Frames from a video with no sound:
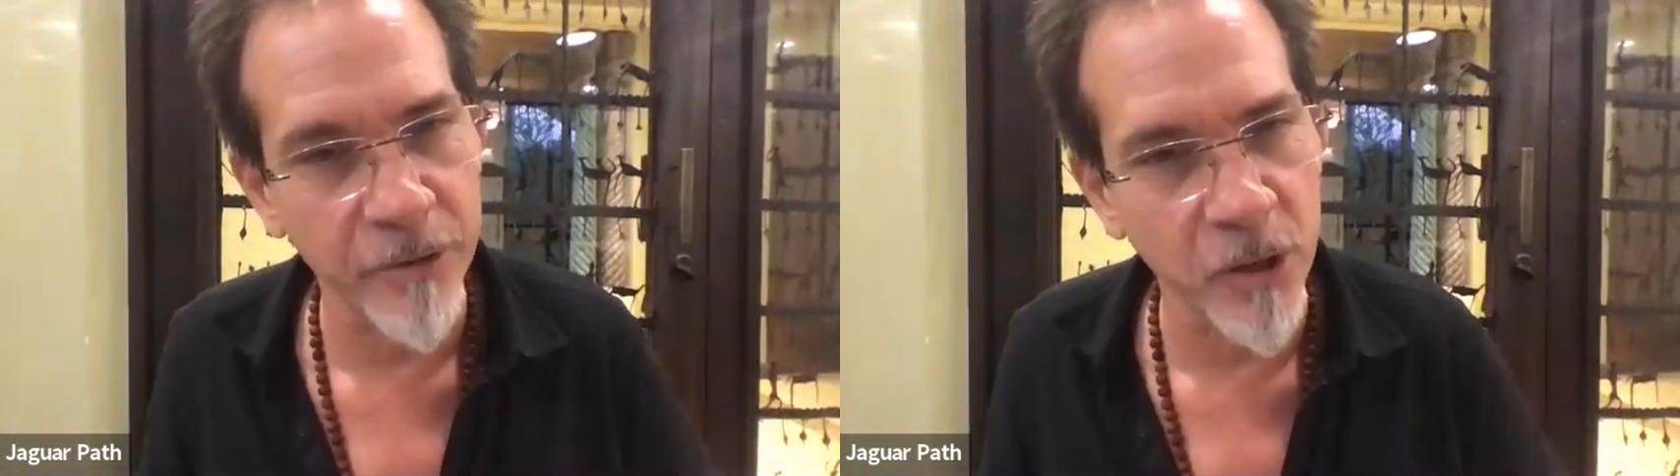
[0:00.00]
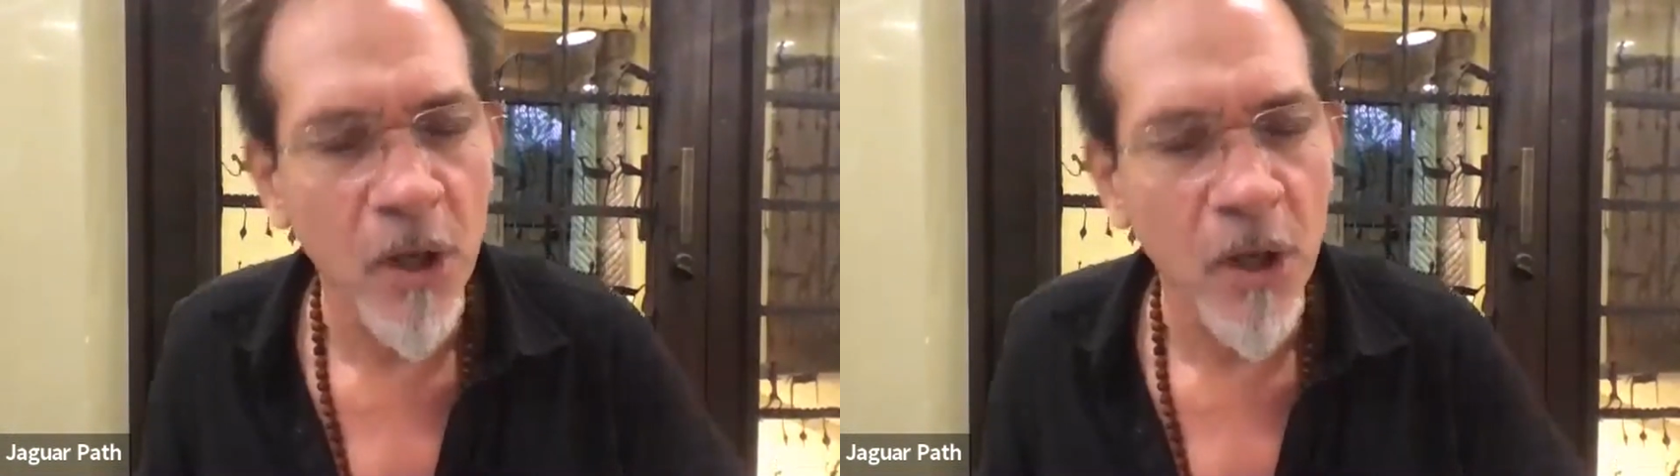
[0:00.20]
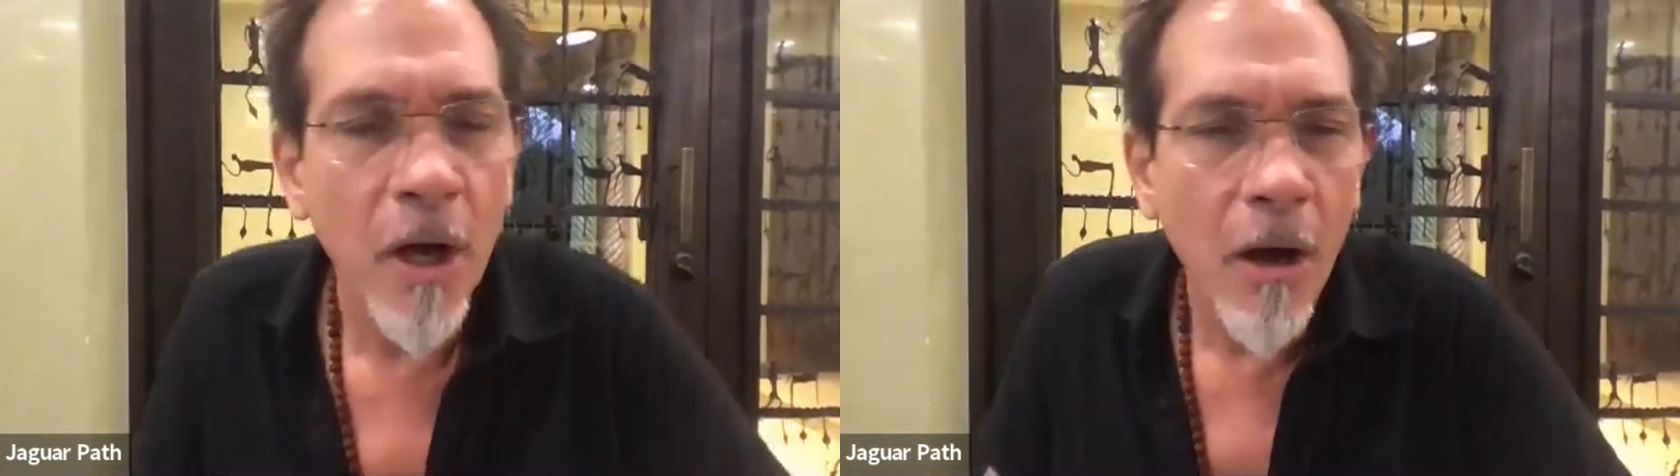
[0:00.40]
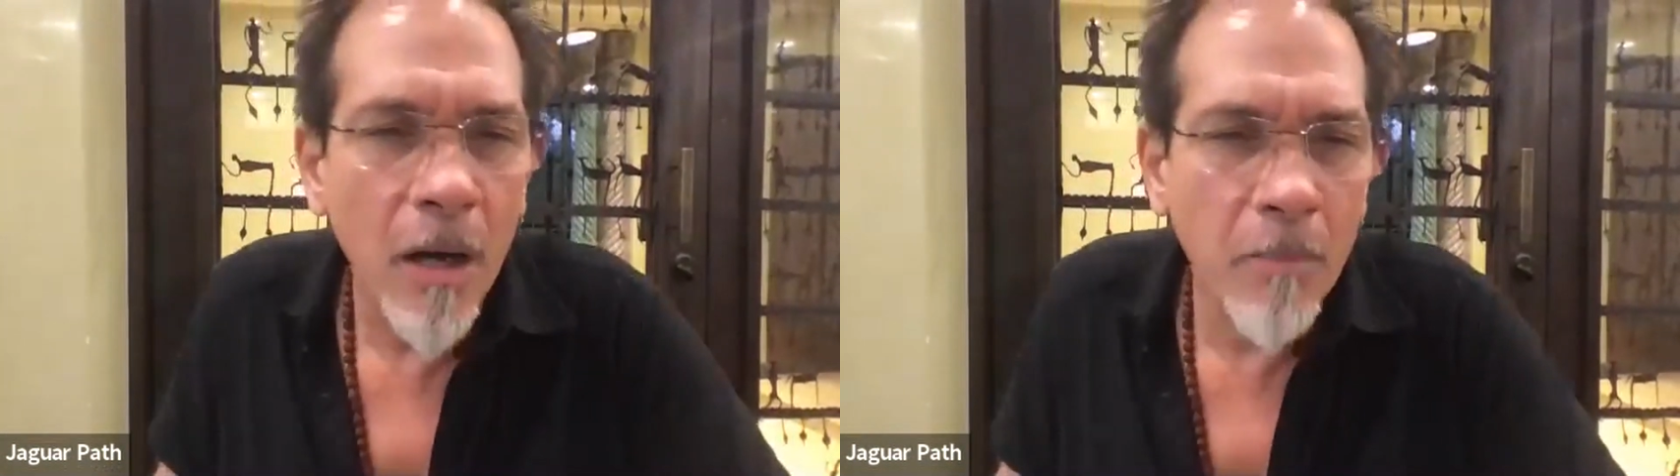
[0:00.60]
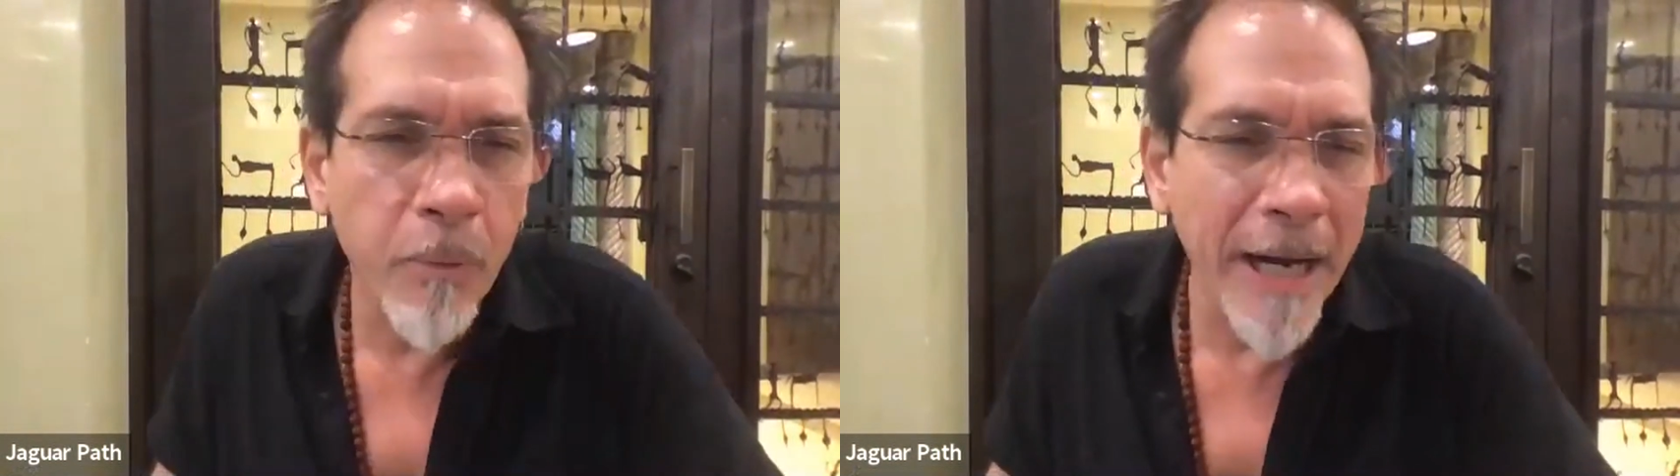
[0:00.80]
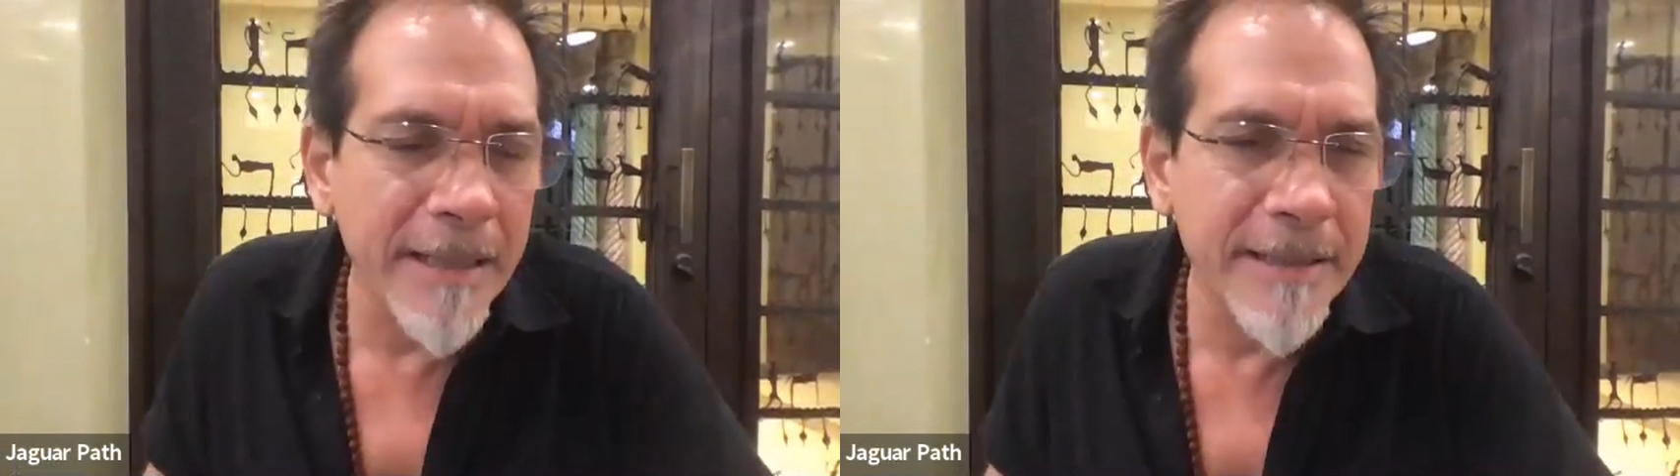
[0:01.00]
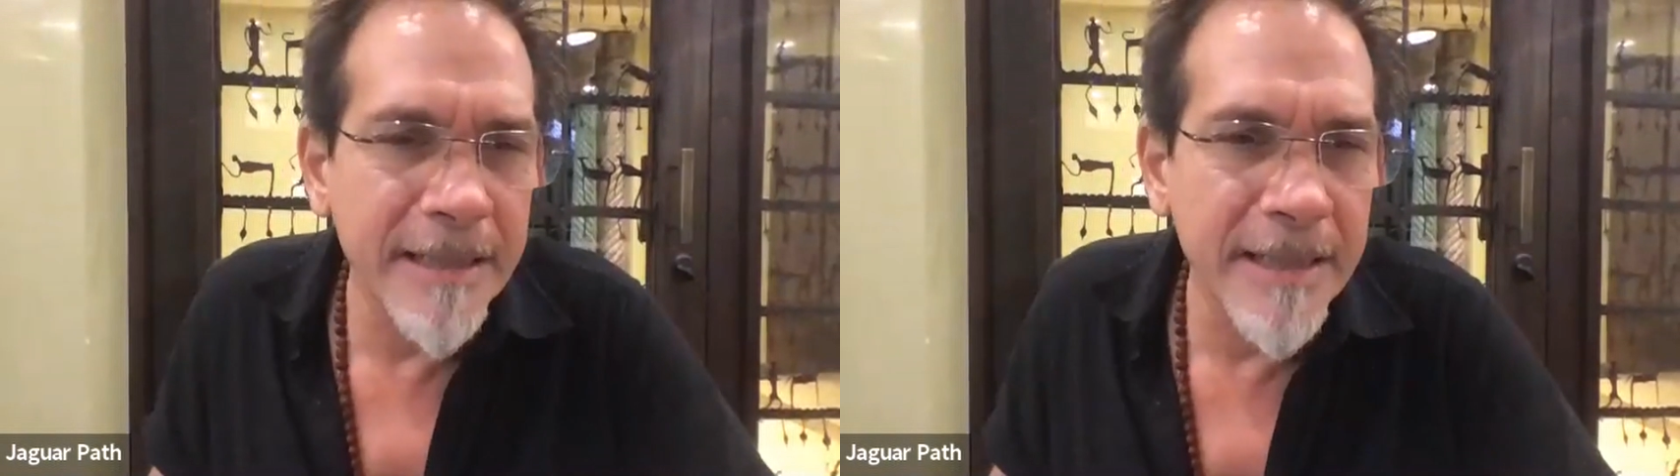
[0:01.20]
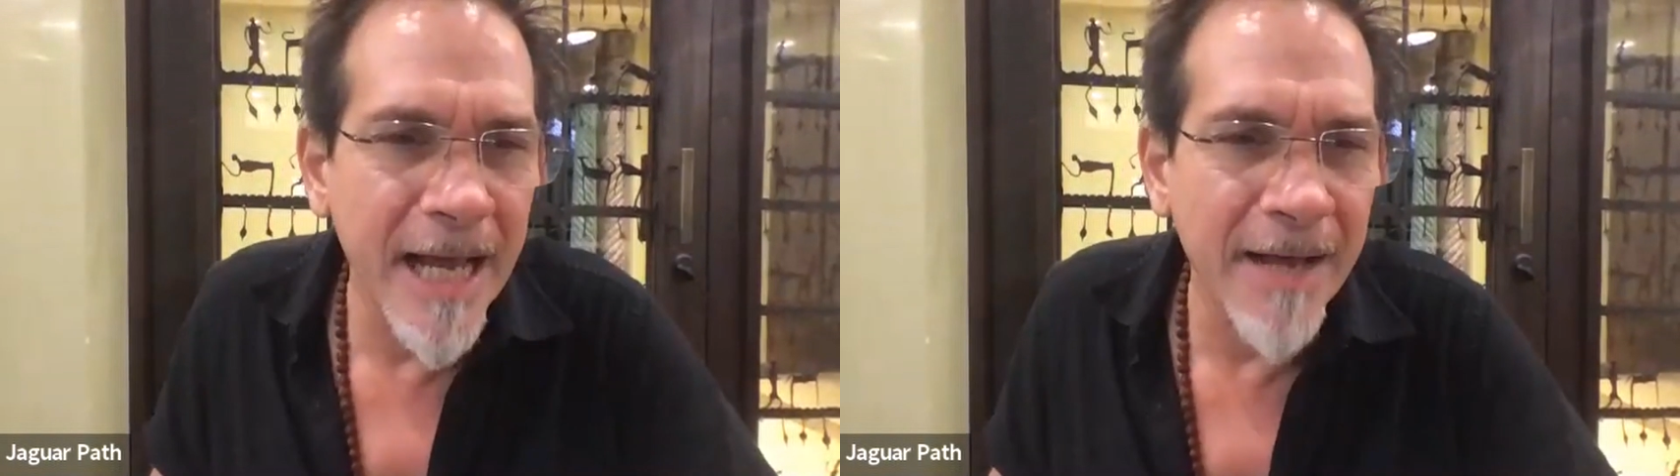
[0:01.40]
So our brain
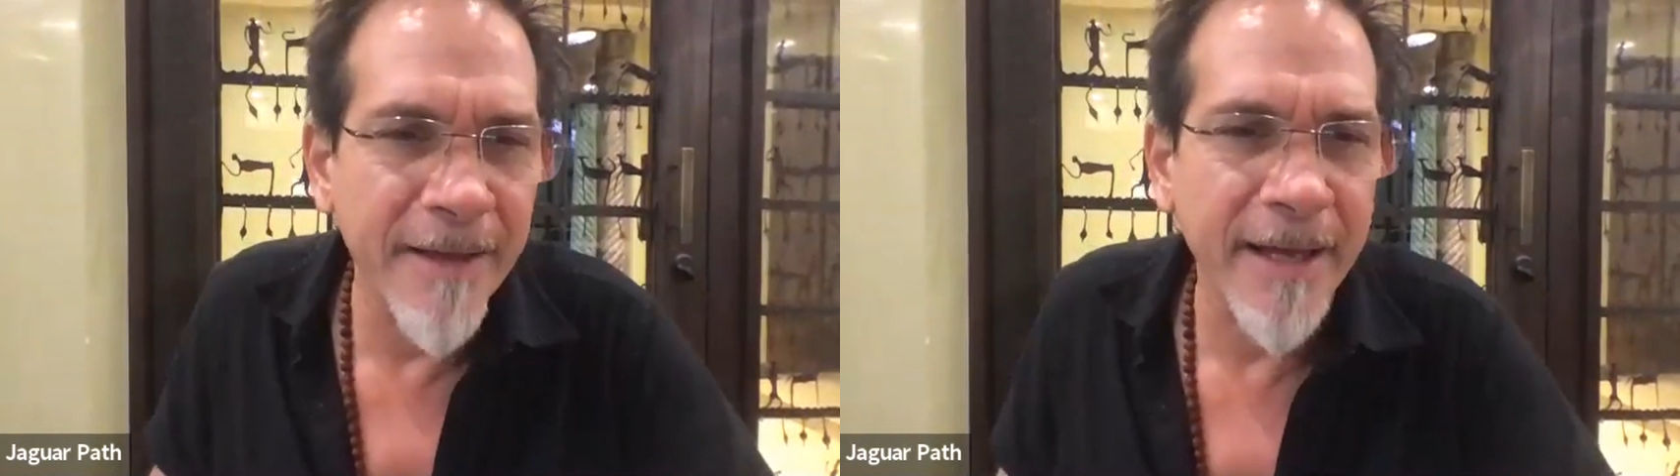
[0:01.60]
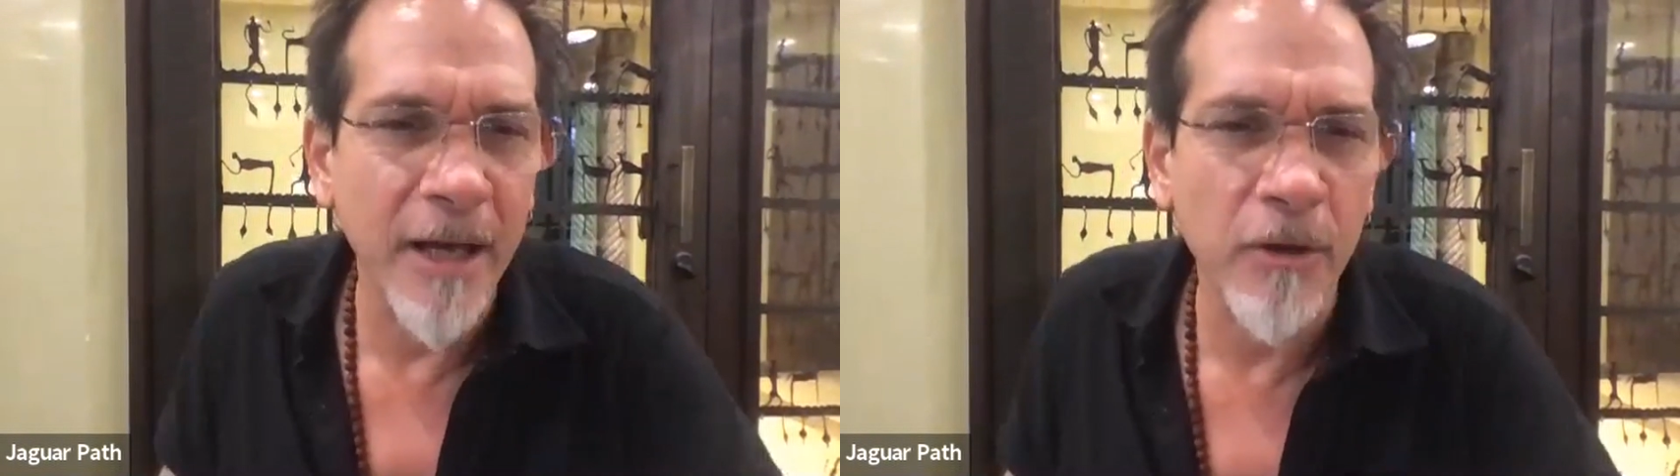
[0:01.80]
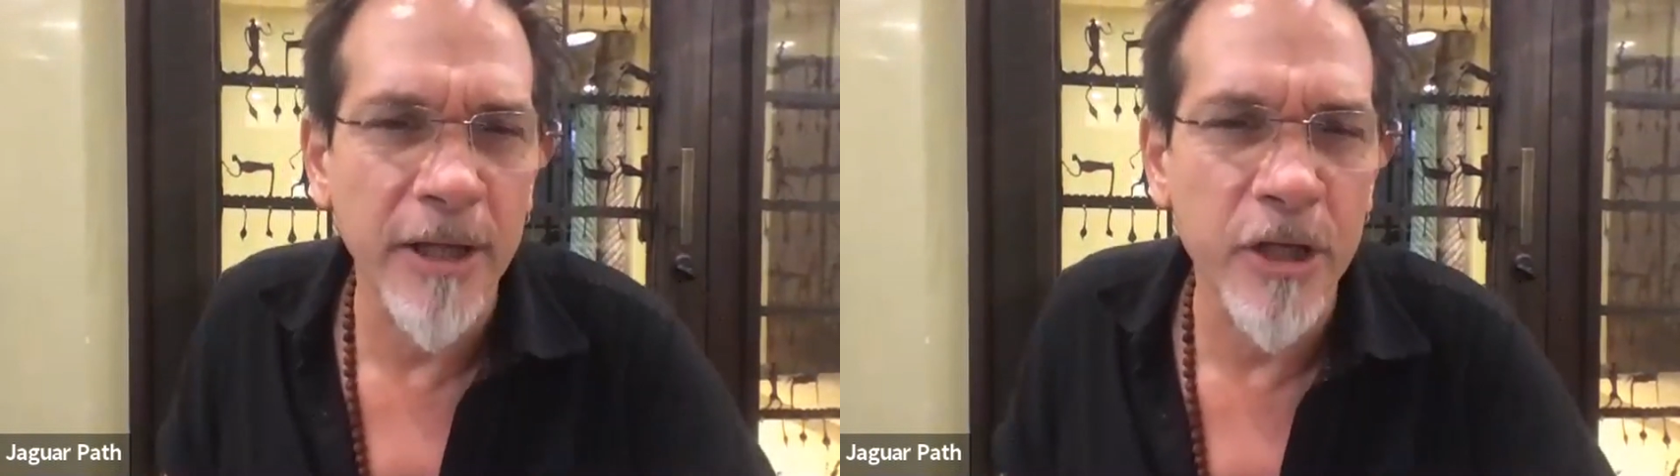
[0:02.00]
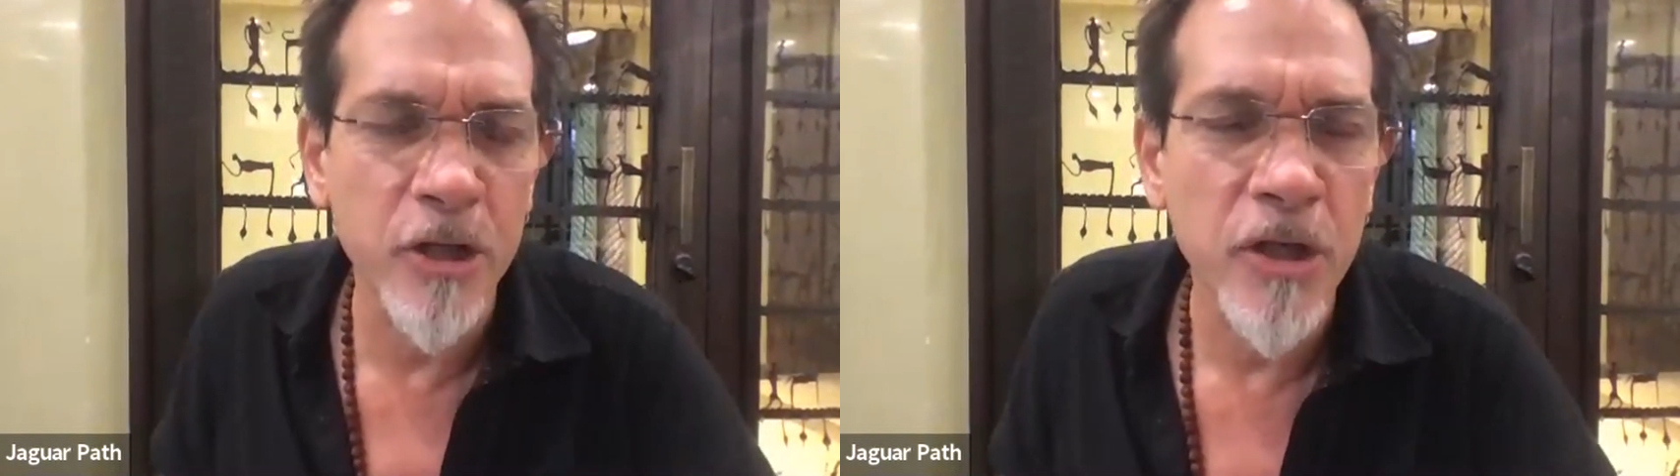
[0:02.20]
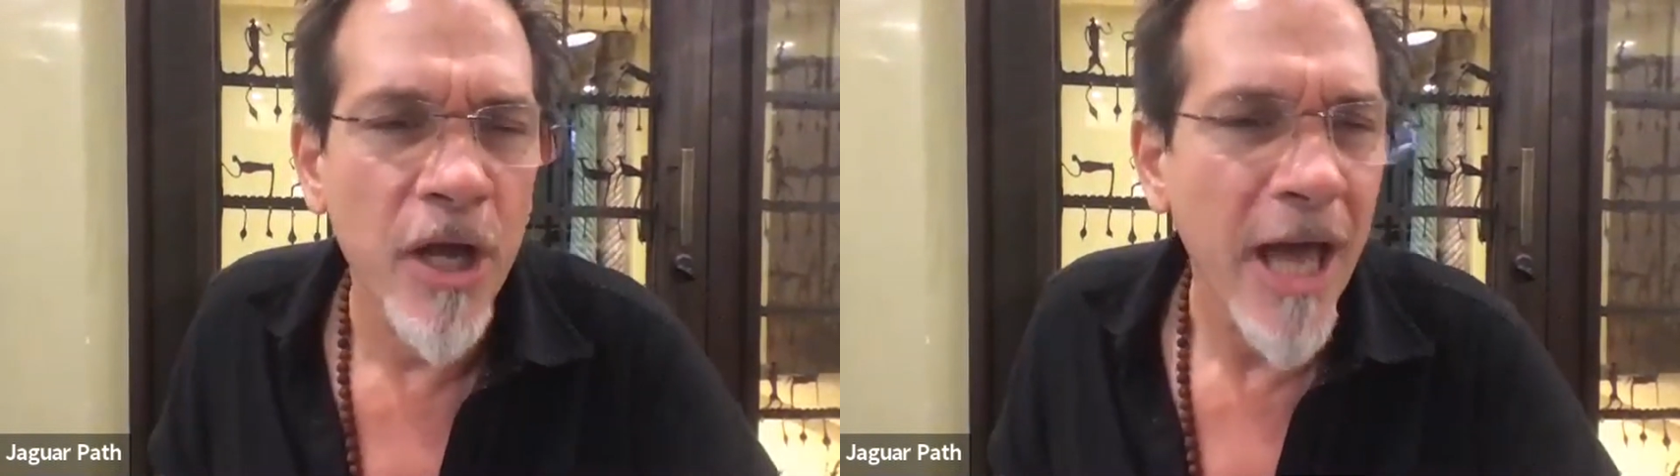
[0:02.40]
didn't have that calculation.